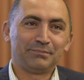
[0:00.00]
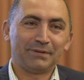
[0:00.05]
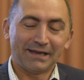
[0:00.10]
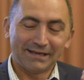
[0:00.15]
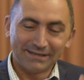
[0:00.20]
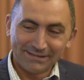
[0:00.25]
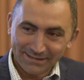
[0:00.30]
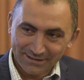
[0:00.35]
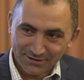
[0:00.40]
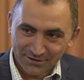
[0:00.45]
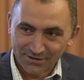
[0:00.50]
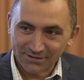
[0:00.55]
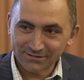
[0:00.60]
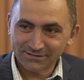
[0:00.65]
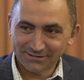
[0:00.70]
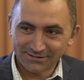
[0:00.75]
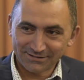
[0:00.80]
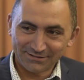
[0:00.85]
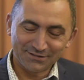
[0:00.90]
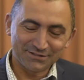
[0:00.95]

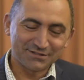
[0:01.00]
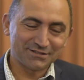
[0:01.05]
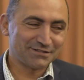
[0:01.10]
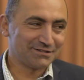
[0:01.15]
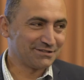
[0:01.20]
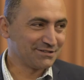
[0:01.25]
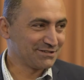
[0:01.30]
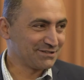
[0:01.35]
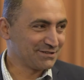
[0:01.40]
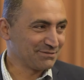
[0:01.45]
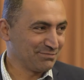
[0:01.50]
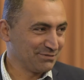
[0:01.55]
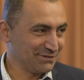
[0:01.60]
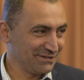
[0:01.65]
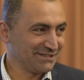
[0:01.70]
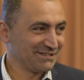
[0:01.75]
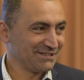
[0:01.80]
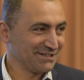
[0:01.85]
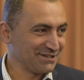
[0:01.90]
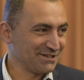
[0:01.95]
Pentecost. Just to
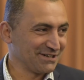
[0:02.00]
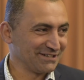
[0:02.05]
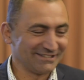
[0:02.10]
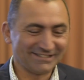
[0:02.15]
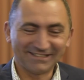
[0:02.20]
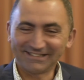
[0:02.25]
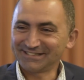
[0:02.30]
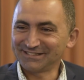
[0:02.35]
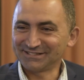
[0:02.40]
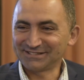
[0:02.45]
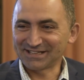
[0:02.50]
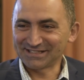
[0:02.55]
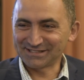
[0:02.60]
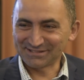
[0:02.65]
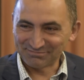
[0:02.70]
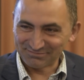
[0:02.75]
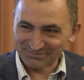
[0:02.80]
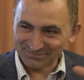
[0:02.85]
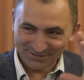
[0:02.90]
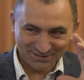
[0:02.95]
put this in context,
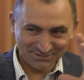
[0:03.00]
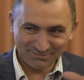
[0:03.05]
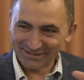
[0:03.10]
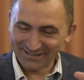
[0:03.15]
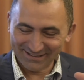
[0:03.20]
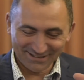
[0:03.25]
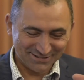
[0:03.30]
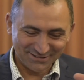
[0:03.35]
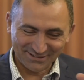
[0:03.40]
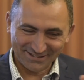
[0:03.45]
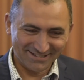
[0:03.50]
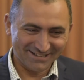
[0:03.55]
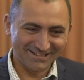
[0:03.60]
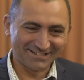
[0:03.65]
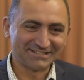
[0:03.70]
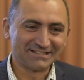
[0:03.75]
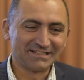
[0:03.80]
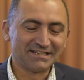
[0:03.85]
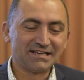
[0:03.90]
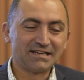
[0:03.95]
as I'm speaking to you
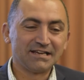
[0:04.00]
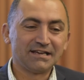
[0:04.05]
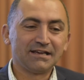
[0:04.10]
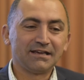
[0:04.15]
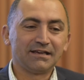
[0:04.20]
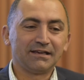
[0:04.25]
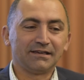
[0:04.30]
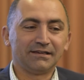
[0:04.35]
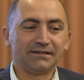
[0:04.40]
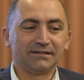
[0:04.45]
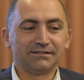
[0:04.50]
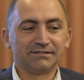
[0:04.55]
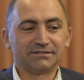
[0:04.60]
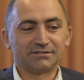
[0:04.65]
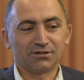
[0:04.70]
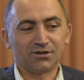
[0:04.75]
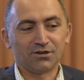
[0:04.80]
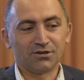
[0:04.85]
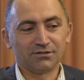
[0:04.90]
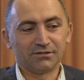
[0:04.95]
now,
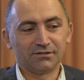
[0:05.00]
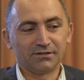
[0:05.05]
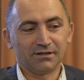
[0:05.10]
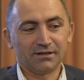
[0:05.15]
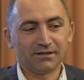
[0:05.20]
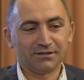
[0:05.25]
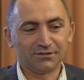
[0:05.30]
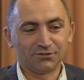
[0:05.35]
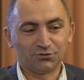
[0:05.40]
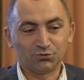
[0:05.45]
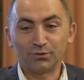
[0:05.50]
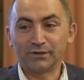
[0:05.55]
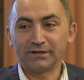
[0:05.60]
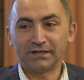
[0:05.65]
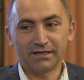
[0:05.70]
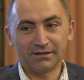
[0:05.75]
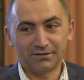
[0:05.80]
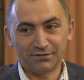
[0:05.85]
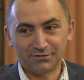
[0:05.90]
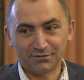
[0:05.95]
is on the
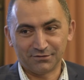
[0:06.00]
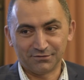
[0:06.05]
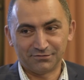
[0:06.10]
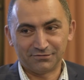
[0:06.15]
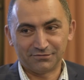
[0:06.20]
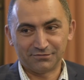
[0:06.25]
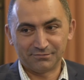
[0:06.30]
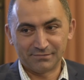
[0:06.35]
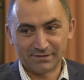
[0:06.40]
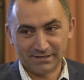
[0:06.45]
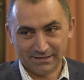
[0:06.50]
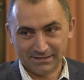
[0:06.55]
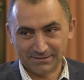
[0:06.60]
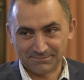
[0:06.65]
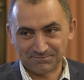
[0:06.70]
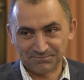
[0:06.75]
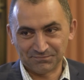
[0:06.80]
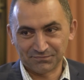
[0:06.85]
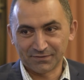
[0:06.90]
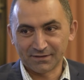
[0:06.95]
28th of May.